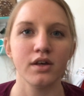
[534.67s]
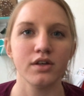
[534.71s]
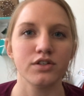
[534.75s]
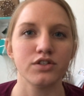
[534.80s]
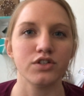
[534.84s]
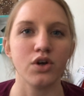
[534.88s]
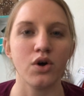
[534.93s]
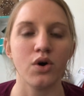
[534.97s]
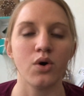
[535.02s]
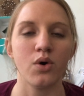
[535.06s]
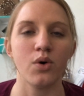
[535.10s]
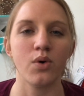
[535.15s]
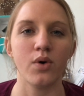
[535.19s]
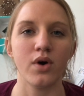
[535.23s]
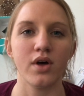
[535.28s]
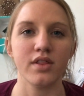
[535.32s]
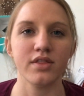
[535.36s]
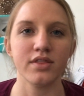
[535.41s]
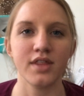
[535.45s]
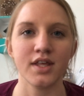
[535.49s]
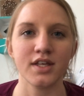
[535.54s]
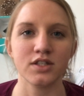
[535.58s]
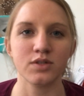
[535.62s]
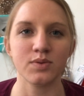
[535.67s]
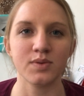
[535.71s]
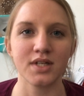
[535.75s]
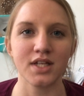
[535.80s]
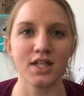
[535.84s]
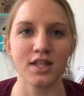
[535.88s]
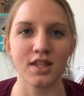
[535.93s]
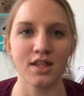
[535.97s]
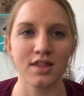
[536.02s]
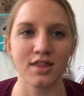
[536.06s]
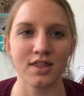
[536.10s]
So that's one
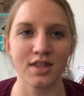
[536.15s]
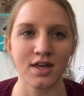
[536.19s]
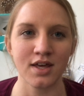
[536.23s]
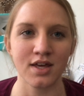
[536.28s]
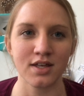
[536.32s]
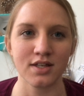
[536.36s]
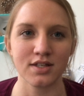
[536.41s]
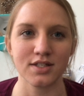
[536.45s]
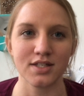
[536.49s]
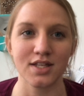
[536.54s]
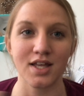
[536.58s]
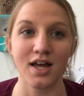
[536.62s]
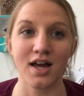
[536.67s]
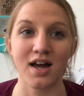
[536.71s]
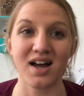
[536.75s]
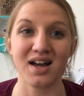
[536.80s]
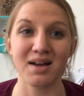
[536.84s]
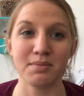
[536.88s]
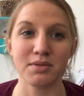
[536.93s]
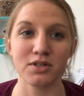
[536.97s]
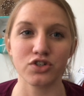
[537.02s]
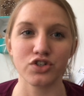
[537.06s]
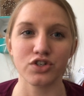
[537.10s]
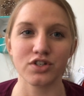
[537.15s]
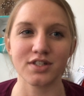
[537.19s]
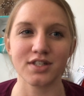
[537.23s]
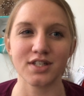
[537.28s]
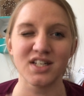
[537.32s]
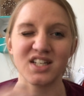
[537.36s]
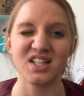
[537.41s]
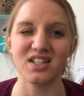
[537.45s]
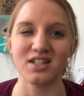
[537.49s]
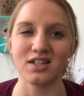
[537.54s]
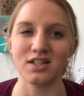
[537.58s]
of the things that I'm
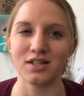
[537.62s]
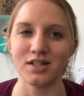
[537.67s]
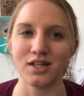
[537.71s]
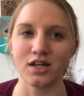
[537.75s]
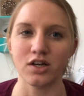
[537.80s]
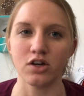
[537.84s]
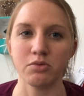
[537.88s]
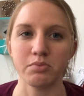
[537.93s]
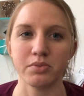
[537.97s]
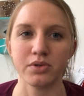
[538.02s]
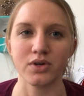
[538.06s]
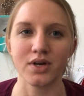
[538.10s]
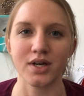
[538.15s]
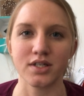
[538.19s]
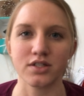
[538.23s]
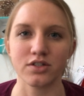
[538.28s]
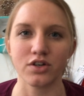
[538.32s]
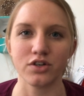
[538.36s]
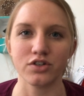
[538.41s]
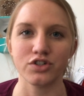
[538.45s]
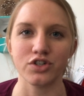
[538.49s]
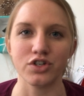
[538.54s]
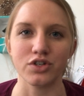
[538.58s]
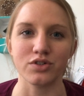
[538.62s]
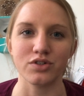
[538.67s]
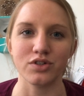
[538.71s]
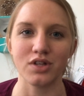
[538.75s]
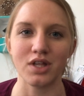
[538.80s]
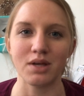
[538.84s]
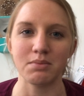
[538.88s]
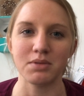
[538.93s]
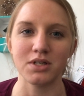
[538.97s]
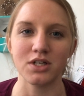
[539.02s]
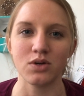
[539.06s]
interested in, and I hope you guys are too.
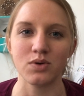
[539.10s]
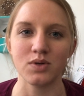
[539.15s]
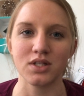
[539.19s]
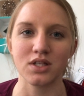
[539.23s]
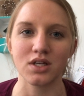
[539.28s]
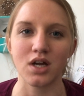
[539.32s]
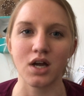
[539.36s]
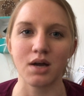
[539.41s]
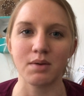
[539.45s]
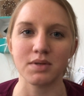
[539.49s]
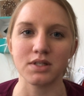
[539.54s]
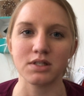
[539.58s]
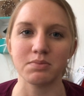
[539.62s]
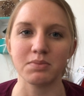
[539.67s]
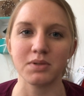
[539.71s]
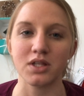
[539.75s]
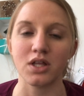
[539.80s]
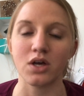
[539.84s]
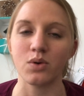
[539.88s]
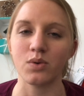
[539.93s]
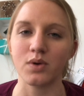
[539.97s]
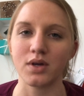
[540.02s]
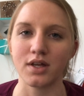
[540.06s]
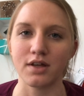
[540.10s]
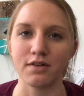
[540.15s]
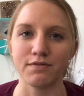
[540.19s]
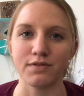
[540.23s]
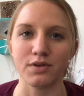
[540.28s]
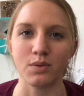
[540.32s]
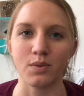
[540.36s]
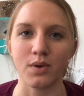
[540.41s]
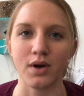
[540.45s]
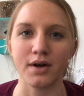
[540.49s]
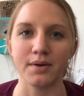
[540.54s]
So let me know in the comments below
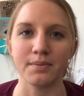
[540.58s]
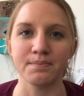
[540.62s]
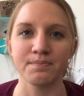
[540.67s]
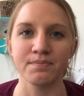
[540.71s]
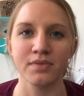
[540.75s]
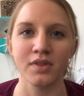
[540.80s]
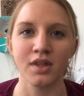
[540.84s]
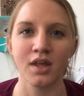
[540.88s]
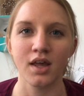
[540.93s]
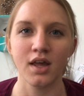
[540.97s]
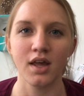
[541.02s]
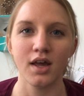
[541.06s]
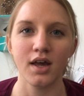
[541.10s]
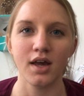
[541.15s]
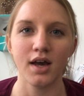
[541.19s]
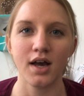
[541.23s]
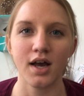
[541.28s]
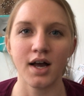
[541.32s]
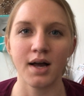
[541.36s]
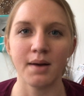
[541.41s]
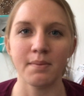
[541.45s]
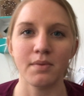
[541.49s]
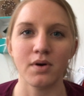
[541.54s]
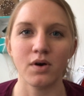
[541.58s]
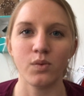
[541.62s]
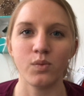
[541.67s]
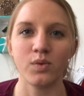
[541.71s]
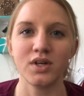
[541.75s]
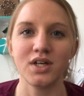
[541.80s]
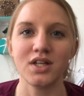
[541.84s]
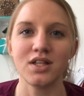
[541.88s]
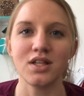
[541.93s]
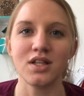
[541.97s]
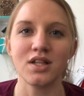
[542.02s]
if you are.
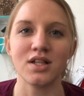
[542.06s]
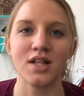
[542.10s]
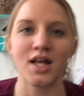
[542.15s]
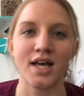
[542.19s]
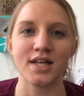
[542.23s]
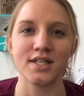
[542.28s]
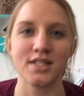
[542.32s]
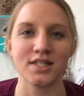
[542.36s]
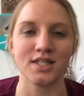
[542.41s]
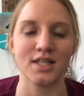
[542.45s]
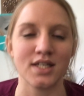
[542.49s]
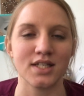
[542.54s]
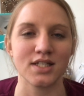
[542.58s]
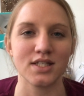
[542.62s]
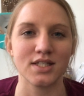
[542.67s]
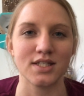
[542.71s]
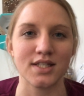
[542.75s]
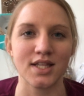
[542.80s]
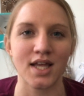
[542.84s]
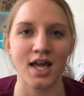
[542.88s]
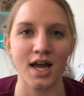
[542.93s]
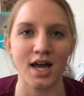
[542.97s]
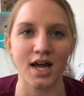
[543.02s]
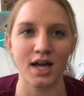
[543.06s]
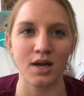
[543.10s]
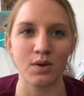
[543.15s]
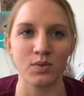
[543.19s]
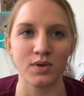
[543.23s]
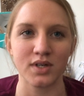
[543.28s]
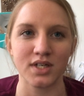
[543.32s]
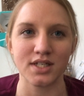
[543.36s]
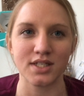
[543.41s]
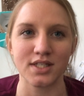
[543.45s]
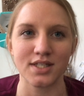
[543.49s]
One of the last things that I
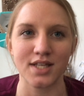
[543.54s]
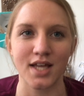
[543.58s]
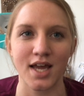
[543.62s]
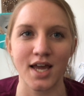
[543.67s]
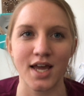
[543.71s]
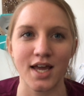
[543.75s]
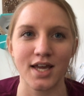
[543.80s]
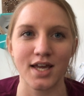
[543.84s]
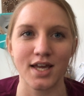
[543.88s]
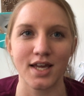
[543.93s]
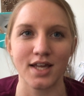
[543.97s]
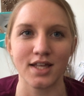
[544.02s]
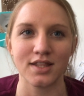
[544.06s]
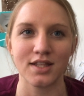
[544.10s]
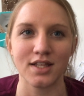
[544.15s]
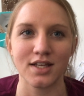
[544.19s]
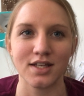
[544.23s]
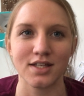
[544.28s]
want to say in